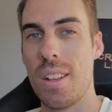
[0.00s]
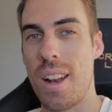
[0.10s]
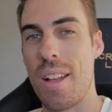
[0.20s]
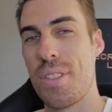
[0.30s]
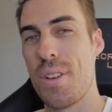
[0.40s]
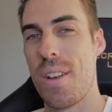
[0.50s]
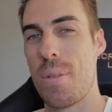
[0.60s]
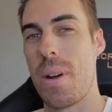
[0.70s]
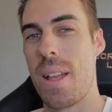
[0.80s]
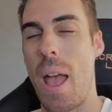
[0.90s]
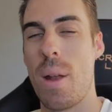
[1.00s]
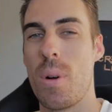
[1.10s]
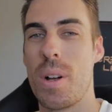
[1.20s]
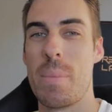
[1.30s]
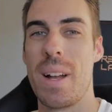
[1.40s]
Good afternoon everybody and
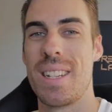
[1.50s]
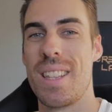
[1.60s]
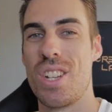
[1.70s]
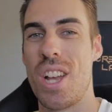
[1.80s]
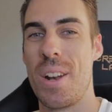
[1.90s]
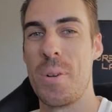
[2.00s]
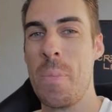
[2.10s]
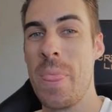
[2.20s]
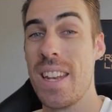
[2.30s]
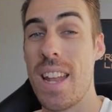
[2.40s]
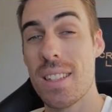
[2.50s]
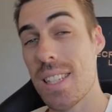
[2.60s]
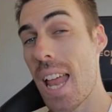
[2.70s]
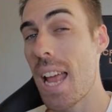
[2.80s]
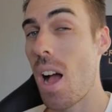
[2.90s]
welcome back to the channel. Now
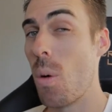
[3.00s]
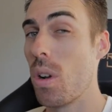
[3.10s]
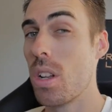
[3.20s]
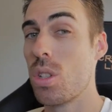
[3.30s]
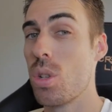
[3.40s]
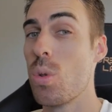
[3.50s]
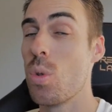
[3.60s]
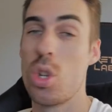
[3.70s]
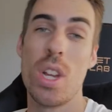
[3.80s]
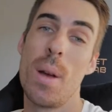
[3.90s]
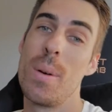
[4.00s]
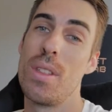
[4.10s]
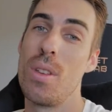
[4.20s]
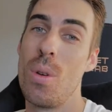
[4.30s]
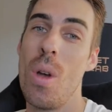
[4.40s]
today I wanted to share
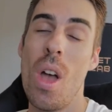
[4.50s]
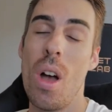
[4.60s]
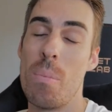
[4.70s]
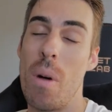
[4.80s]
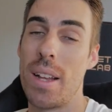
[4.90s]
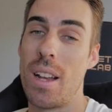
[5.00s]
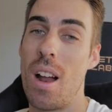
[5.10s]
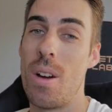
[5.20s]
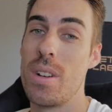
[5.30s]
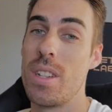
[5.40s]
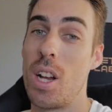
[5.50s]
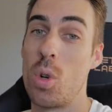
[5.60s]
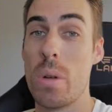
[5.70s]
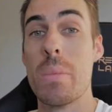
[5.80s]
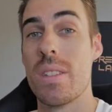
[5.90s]
with you my current
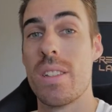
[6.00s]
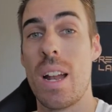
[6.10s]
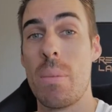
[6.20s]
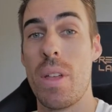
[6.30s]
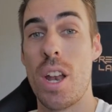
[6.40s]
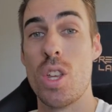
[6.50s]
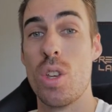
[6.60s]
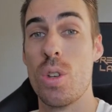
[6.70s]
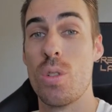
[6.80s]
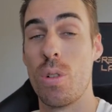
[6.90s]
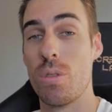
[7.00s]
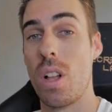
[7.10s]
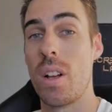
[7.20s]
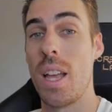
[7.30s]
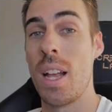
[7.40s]
equipment setup that I use for
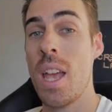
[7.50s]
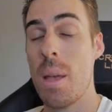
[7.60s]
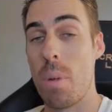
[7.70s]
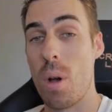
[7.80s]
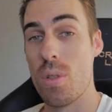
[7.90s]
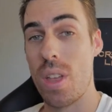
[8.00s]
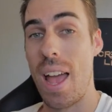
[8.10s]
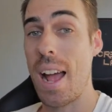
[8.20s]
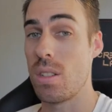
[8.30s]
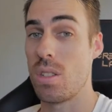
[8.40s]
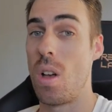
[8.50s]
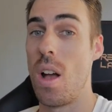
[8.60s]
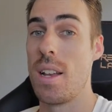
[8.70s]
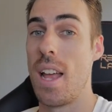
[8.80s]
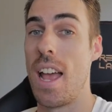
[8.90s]
vlogging both
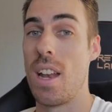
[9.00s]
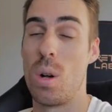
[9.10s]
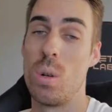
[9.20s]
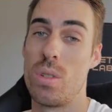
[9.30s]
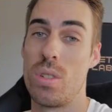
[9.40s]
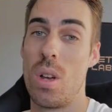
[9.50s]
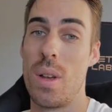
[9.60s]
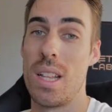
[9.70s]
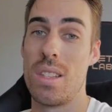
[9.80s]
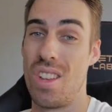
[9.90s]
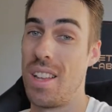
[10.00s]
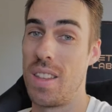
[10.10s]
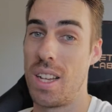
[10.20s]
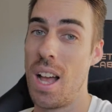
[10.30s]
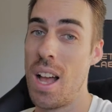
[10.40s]
outside and also inside
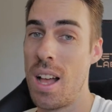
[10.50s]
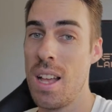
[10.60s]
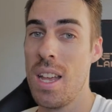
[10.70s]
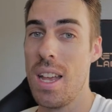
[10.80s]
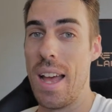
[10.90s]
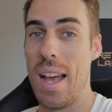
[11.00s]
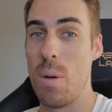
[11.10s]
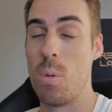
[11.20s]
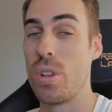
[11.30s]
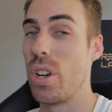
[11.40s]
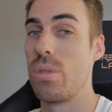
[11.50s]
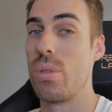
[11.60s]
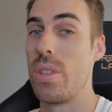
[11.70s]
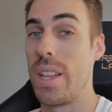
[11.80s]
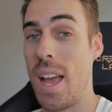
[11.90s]
the car. We'll go
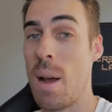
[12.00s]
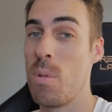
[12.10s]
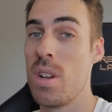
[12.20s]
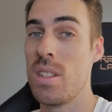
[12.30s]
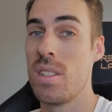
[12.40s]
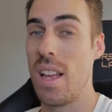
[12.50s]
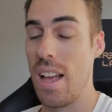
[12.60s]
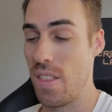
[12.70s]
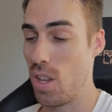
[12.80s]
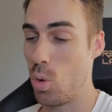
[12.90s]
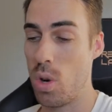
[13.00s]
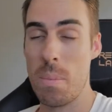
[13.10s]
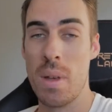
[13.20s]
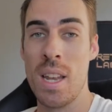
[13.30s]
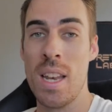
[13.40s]
through the cameras, the
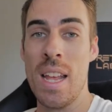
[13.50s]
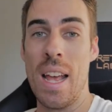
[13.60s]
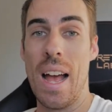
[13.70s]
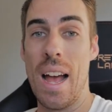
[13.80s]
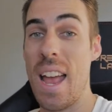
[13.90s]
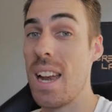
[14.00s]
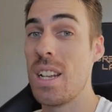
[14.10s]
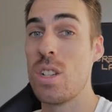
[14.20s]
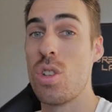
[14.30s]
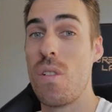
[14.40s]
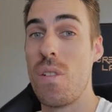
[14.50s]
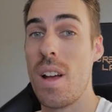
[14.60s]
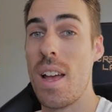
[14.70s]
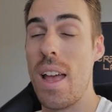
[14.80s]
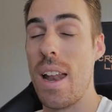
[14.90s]
equipment, editing
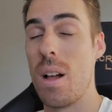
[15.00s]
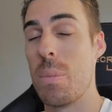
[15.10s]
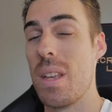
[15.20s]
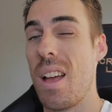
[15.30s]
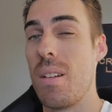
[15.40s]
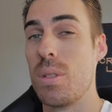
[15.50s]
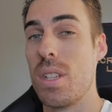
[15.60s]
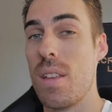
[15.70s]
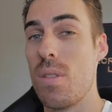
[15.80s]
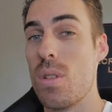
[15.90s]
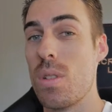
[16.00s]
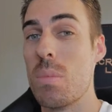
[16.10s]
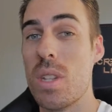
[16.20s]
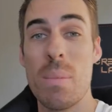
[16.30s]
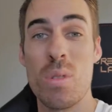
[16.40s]
software, and I'll be able to give you some
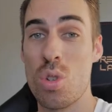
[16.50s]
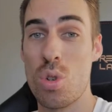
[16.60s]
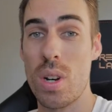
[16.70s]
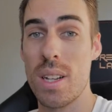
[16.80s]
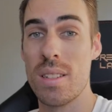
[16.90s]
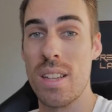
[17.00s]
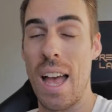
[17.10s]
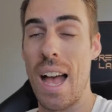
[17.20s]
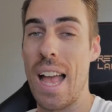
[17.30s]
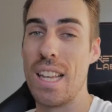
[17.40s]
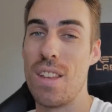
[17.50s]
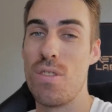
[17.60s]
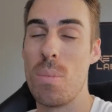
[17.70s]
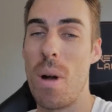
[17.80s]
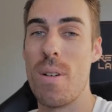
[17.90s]
tips and tricks and give
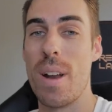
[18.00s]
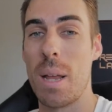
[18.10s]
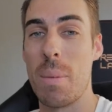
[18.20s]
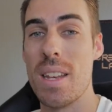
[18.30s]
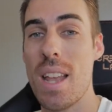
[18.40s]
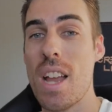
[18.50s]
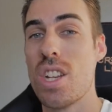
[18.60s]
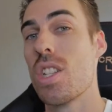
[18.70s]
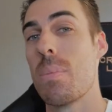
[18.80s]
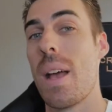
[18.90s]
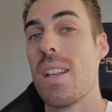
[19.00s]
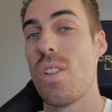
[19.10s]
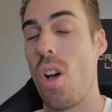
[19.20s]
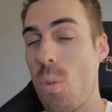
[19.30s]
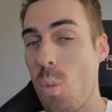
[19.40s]
you my recommendations
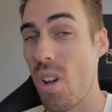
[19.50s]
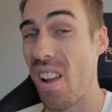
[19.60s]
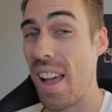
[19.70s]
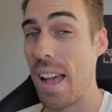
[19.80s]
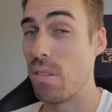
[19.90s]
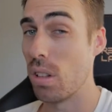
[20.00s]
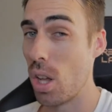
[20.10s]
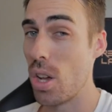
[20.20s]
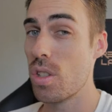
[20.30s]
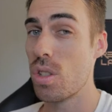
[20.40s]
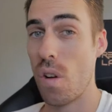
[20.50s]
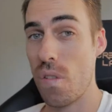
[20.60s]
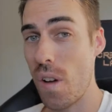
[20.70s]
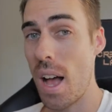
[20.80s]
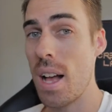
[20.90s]
based on what I have learnt so
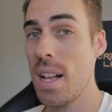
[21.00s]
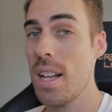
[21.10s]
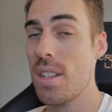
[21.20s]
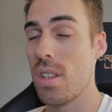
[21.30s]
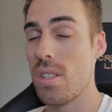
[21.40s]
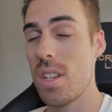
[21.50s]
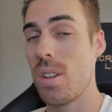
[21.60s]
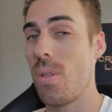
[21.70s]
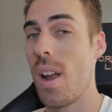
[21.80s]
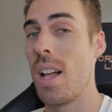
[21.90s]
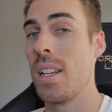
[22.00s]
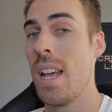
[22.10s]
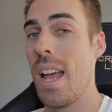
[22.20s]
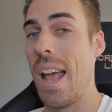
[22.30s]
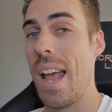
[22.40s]
far. So stick around
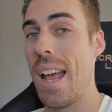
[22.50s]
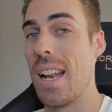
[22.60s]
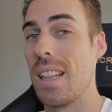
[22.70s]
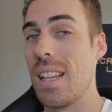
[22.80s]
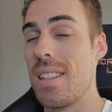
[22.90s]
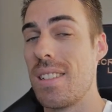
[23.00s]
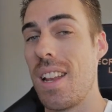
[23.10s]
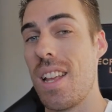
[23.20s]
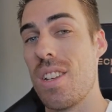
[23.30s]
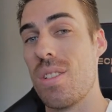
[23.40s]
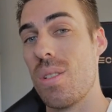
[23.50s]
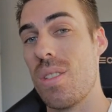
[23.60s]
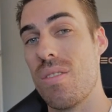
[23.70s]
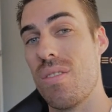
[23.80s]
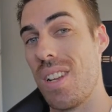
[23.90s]
and let's get into
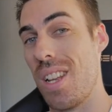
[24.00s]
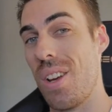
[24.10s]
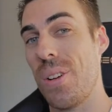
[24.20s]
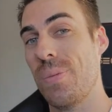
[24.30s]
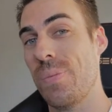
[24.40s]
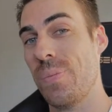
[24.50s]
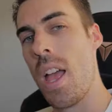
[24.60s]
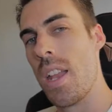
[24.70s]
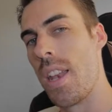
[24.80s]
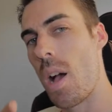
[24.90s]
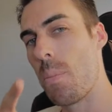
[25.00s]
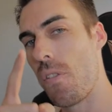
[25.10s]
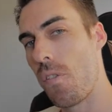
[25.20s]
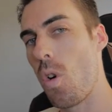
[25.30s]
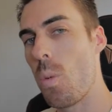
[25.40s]
the video. Now,
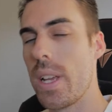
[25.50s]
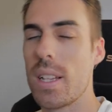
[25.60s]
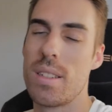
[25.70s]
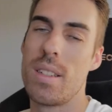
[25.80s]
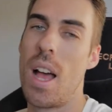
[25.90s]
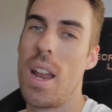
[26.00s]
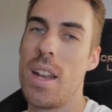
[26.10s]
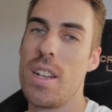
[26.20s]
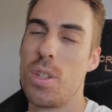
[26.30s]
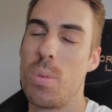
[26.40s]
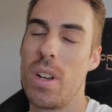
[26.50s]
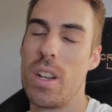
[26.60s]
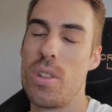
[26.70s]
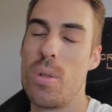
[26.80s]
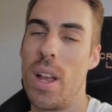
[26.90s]
before we get started, just
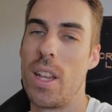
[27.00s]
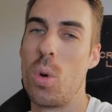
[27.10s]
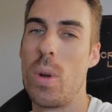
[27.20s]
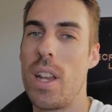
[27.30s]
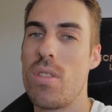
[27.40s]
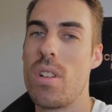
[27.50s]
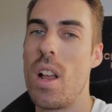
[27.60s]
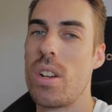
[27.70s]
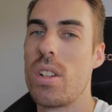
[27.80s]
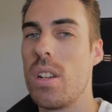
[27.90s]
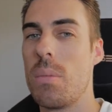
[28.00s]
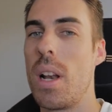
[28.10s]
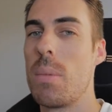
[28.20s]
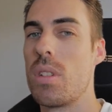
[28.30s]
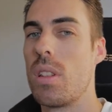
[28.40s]
wanted to do a quick introduction. My
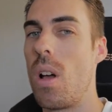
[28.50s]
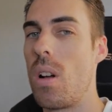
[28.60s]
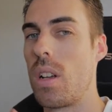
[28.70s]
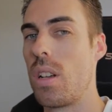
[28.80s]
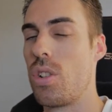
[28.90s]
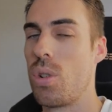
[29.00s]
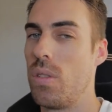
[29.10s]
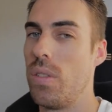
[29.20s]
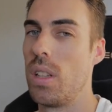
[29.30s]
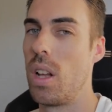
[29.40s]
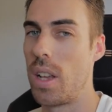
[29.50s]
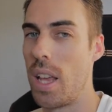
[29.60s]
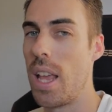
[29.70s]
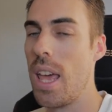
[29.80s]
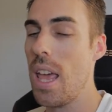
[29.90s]
name is Locke, short for
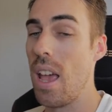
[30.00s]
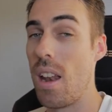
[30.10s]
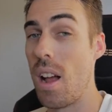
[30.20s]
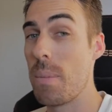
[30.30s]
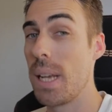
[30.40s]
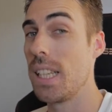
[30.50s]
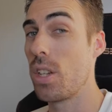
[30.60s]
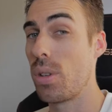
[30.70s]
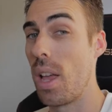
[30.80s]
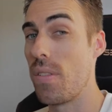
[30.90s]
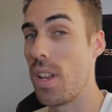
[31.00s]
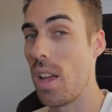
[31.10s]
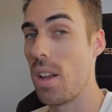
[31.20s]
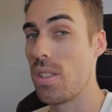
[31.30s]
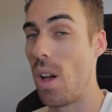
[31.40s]
Lockie, and I mainly create
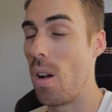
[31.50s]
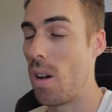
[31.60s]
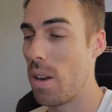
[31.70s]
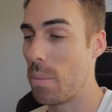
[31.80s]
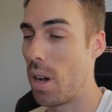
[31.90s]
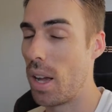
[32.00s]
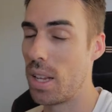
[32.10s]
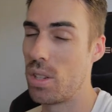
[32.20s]
videos on my